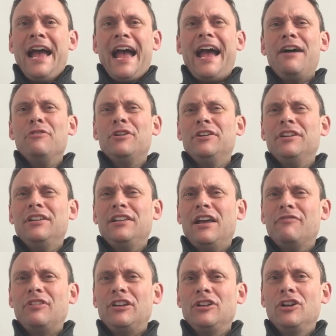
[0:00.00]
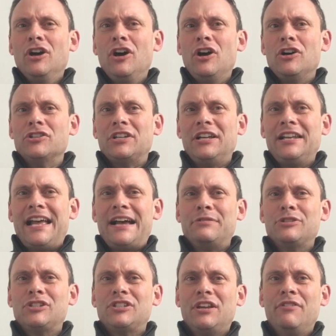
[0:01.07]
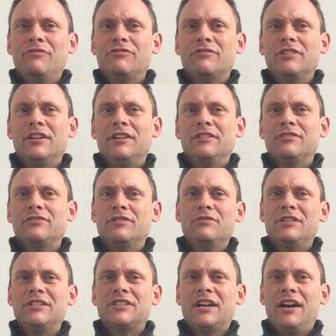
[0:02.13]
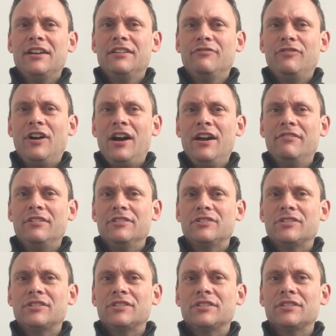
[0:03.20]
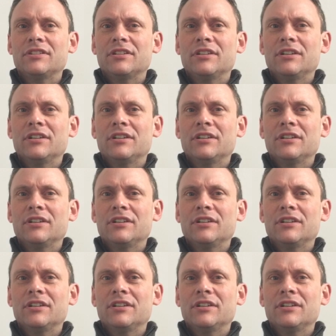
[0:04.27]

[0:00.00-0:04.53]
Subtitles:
how can a loving God allow suffering through this kind of virus?